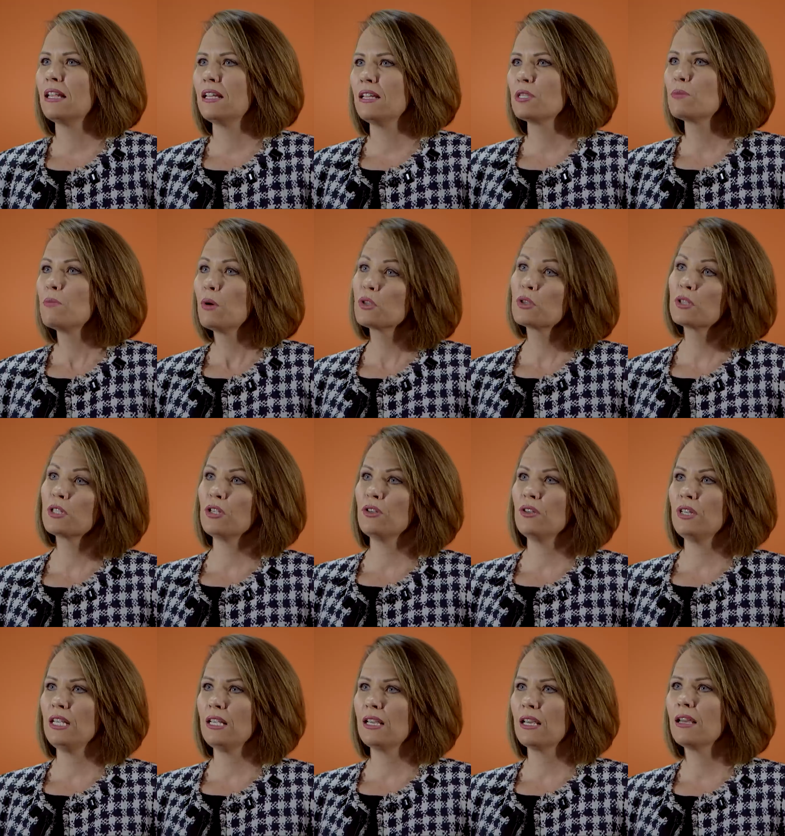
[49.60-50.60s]
that is most
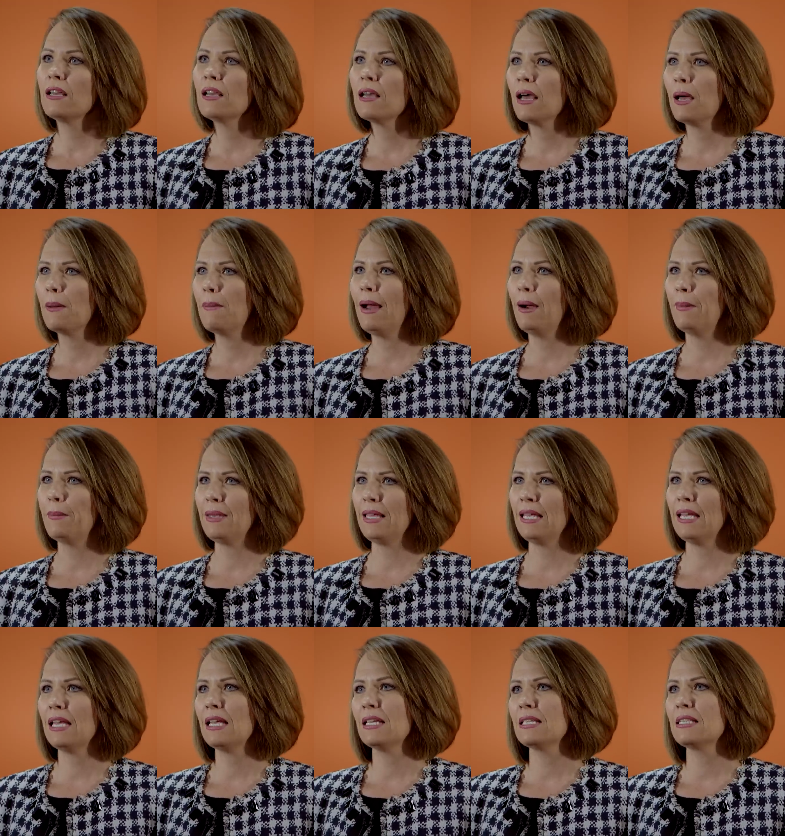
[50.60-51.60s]
unique about
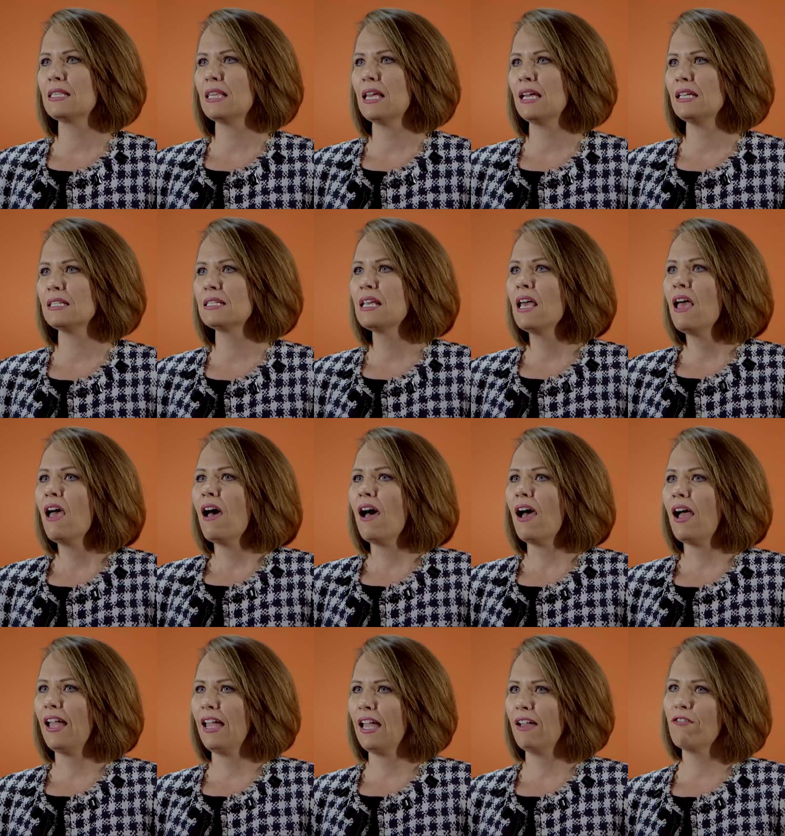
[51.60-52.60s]
me is that
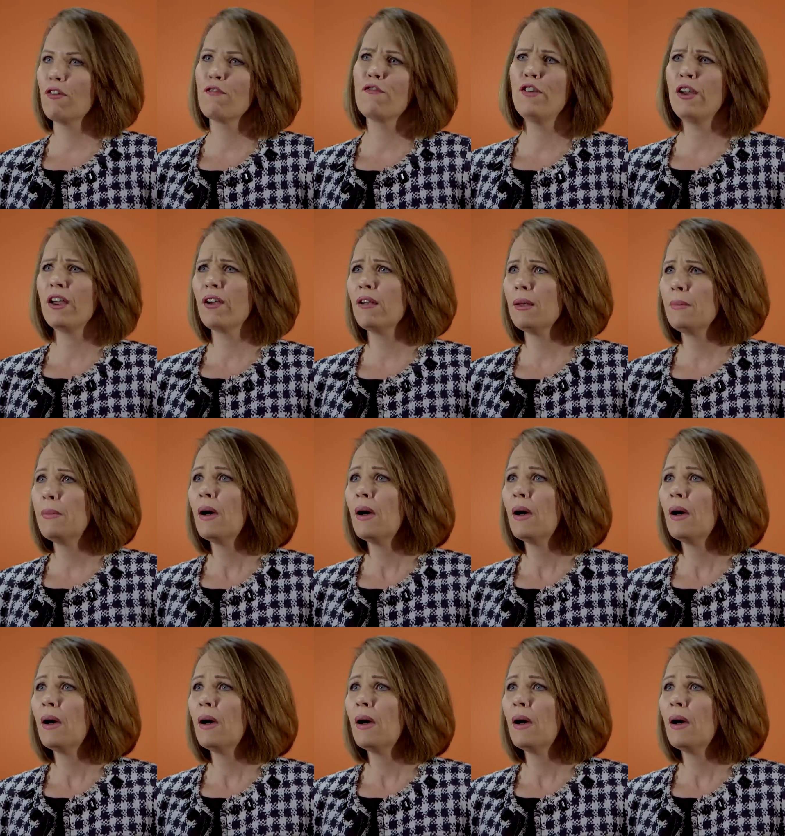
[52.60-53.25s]
I have a very